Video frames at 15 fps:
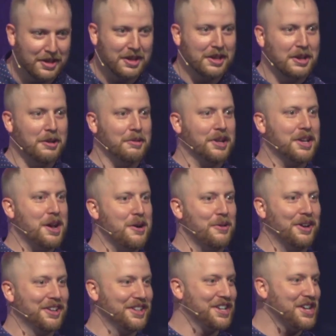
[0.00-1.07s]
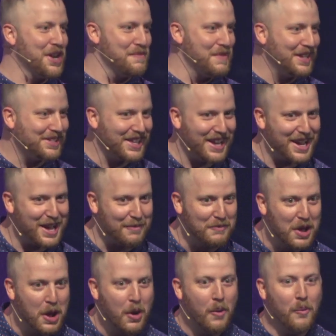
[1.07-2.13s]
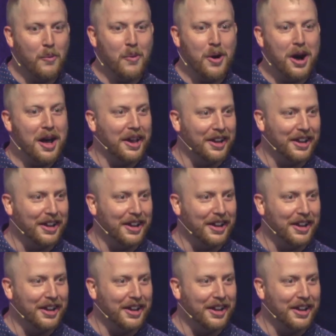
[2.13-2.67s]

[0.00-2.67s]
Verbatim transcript: There we go. You couldn't mess that up. One.